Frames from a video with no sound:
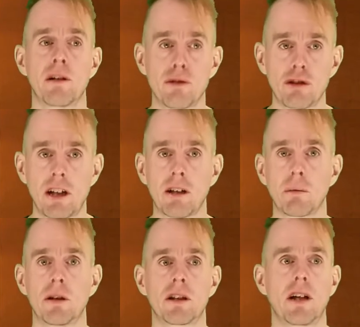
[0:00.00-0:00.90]
of
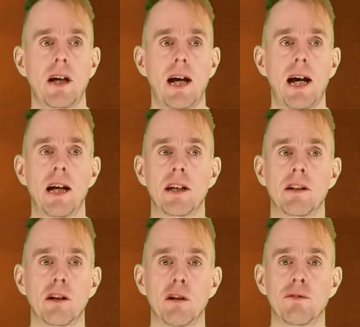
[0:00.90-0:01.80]
steelwork
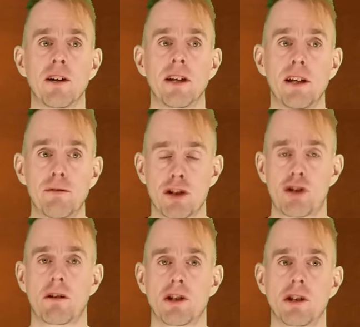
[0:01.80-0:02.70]
and of other
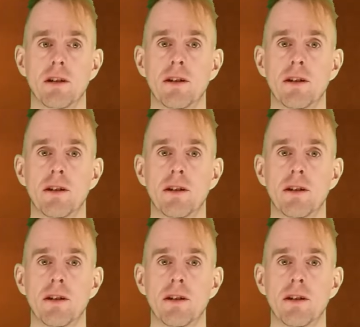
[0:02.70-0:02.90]
infrastructure